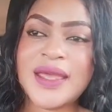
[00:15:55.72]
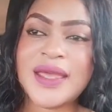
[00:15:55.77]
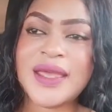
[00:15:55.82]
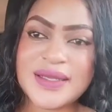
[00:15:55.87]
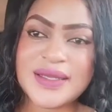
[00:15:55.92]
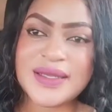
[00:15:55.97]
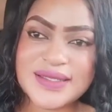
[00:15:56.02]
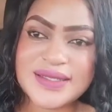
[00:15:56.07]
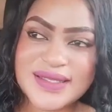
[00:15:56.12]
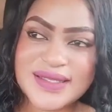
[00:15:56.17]

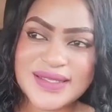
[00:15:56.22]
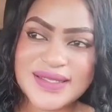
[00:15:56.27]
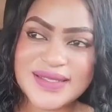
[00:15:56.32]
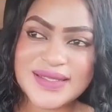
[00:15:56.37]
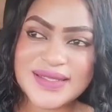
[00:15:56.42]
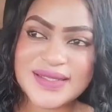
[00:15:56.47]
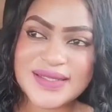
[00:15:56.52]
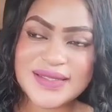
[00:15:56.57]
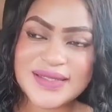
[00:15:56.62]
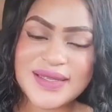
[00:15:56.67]

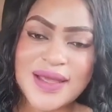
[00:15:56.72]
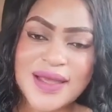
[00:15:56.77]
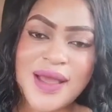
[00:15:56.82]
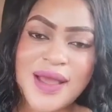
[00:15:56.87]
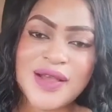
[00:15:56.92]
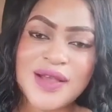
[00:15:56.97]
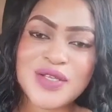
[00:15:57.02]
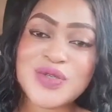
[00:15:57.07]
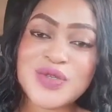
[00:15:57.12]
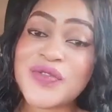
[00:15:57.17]
Yes,
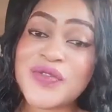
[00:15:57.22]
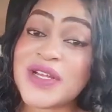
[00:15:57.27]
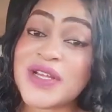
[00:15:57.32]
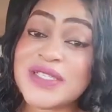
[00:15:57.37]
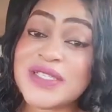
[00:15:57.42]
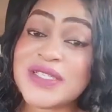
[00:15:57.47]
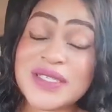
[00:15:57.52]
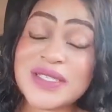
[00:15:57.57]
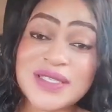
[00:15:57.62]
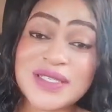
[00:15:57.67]
so
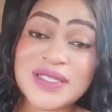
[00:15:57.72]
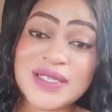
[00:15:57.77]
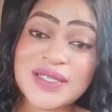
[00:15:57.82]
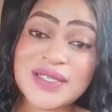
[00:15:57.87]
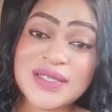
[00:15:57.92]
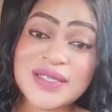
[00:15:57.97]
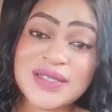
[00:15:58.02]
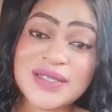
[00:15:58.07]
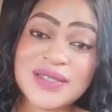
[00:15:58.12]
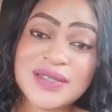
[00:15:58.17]
that is
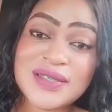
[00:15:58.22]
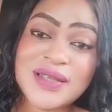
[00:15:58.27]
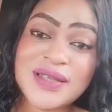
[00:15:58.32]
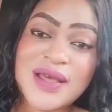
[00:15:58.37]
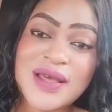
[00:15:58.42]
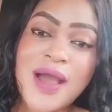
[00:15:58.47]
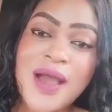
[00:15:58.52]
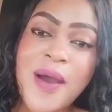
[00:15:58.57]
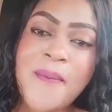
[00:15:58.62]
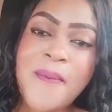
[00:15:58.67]
it.
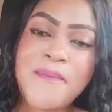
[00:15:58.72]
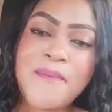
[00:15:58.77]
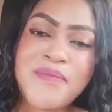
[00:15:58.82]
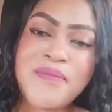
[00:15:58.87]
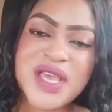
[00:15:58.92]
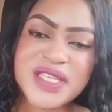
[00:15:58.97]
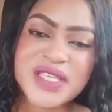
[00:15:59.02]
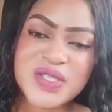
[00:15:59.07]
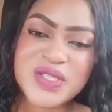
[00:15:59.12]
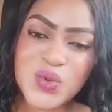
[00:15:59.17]

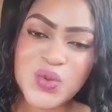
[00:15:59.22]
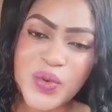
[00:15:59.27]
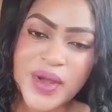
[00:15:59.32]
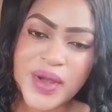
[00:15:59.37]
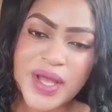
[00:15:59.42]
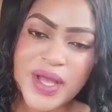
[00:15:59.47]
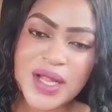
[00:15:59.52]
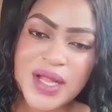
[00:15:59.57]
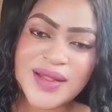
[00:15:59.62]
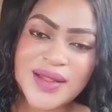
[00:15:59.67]
Mix
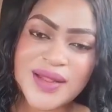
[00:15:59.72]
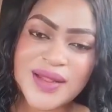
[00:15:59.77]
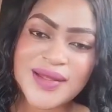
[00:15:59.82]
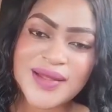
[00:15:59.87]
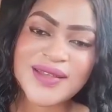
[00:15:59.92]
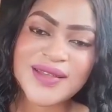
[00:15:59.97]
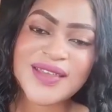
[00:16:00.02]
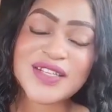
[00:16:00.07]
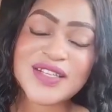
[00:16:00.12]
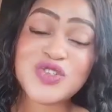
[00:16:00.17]
well,
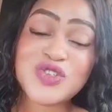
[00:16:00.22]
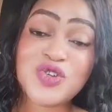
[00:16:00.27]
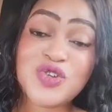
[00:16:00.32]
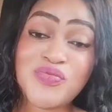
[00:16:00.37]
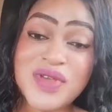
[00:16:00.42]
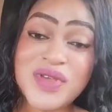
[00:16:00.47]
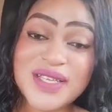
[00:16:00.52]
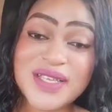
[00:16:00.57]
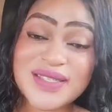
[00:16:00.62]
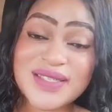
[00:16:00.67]
get your
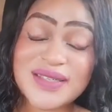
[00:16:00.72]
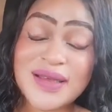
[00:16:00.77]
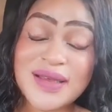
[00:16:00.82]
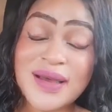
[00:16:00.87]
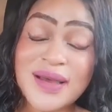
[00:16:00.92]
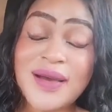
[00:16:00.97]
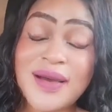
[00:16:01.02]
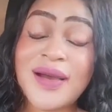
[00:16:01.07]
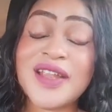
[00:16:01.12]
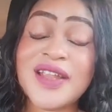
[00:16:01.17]

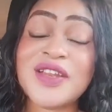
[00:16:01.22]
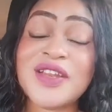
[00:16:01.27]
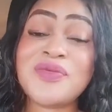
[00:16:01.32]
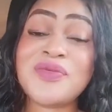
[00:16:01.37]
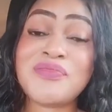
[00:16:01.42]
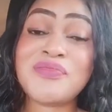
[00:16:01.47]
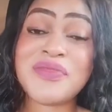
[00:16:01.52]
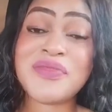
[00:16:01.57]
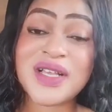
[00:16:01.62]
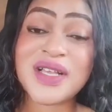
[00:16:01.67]
mixer and
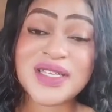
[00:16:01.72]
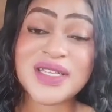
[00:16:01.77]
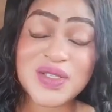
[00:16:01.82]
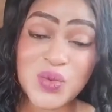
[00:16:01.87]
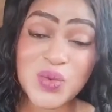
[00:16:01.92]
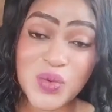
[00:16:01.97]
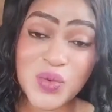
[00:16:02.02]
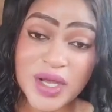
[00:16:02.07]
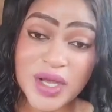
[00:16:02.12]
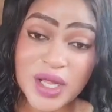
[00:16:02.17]

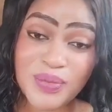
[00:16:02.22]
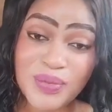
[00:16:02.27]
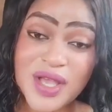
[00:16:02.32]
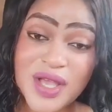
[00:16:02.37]
mix well.